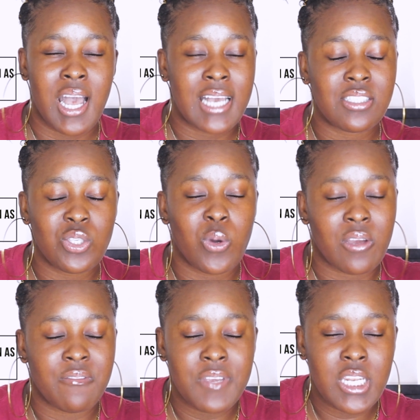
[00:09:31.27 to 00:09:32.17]
as you
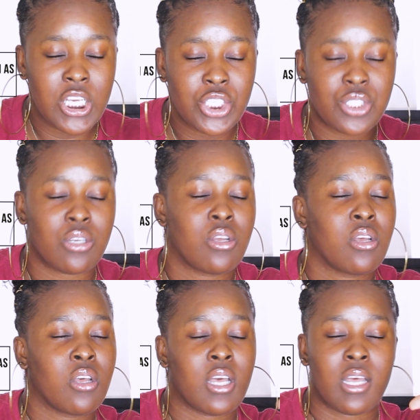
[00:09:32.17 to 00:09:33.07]
are finished
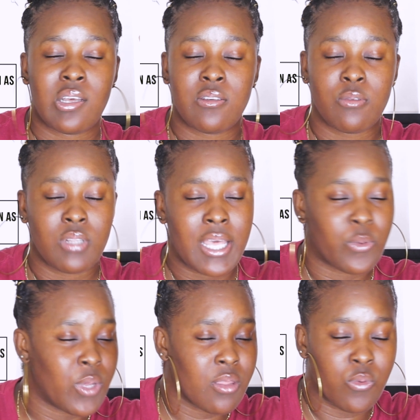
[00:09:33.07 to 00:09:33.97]
like
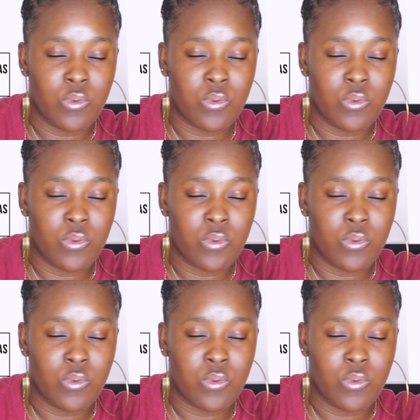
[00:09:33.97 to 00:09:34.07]
with the